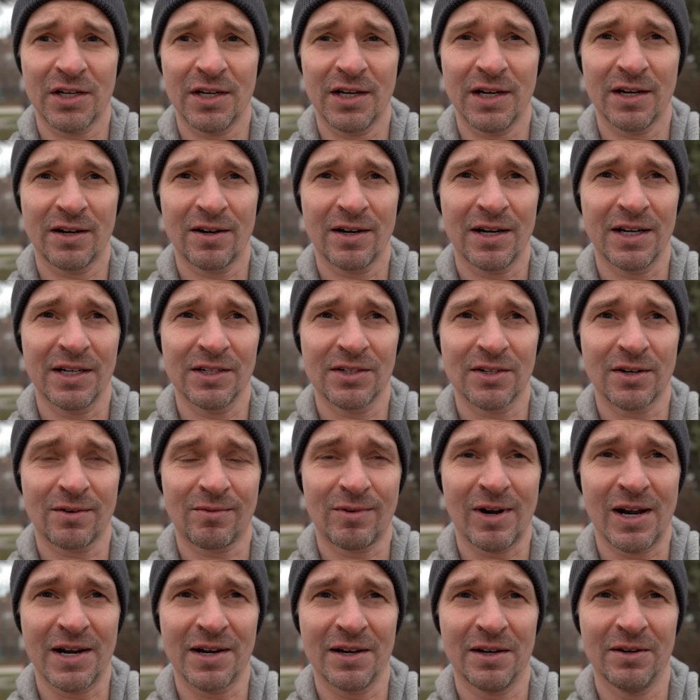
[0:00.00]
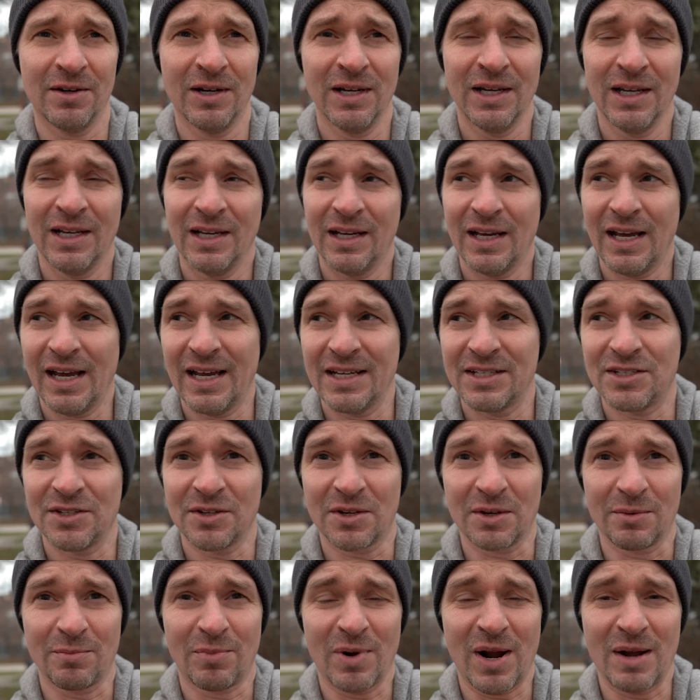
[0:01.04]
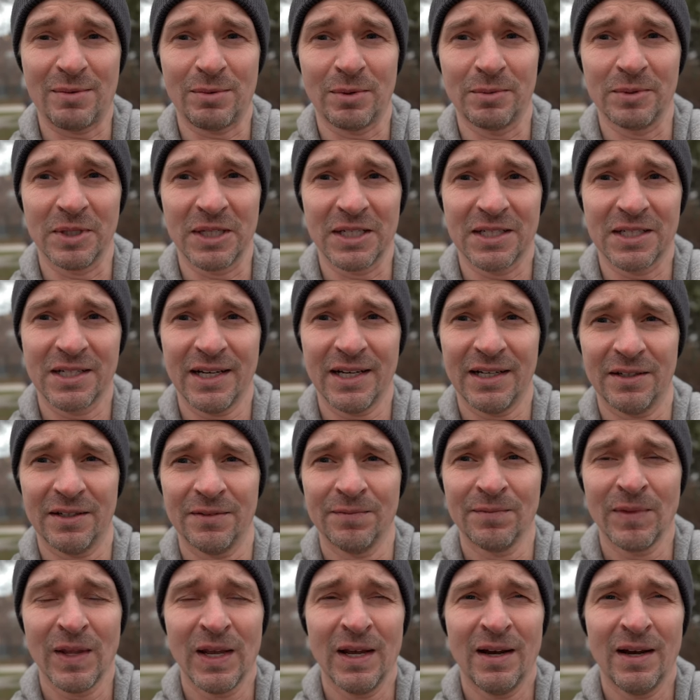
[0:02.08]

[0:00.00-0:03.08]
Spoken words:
here in Toronto, as you can probably tell.